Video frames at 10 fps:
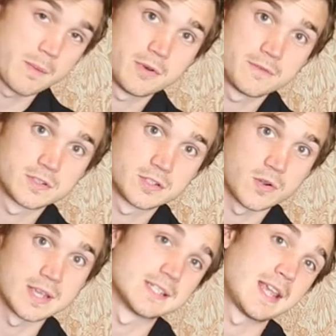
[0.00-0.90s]
couple of
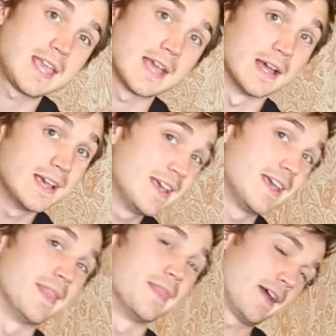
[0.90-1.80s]
sockets here.
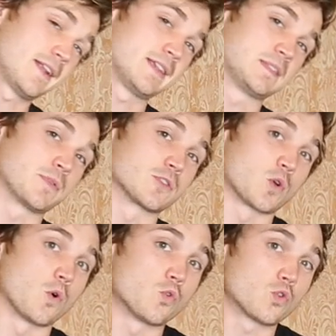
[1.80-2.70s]
And that is
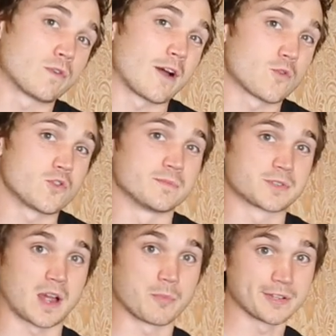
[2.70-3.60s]
because all of our
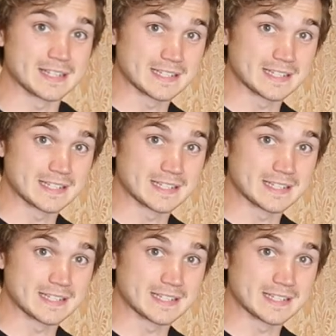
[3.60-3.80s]
rooms come with an